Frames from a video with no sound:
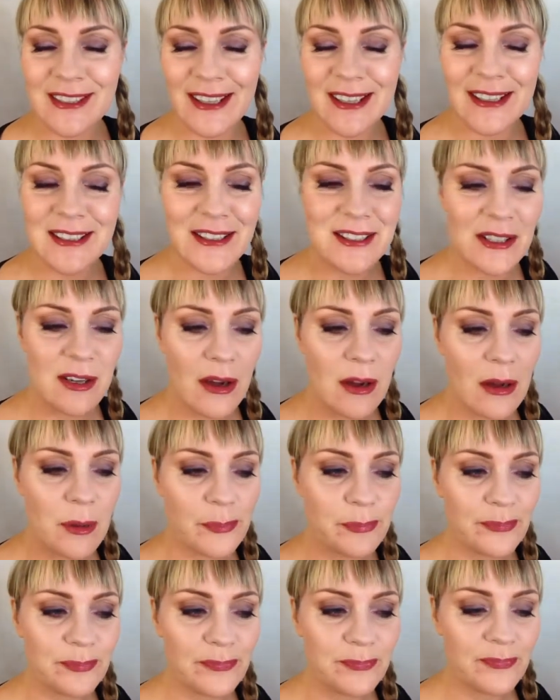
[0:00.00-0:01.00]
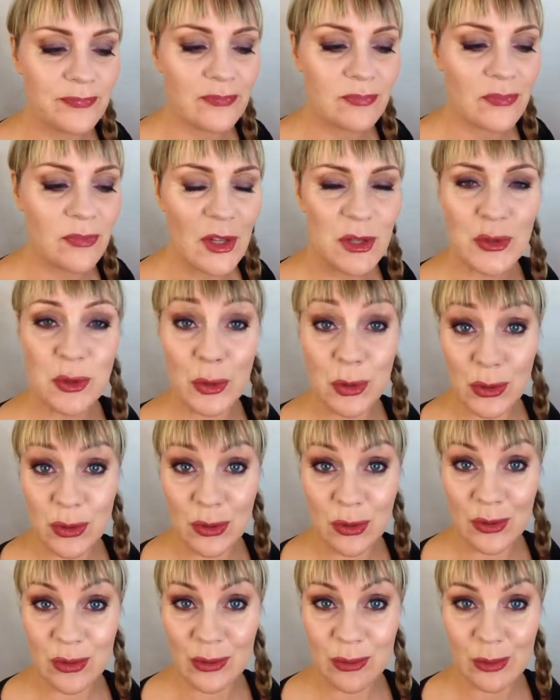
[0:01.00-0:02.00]
and that you
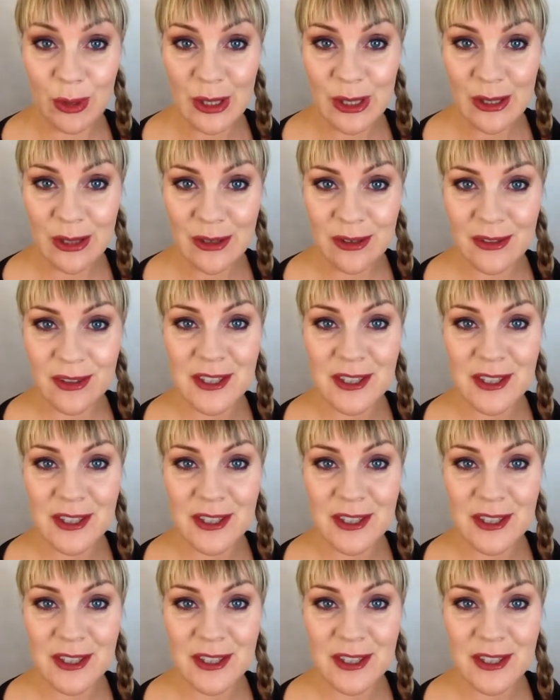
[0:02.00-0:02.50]
enjoy the weather.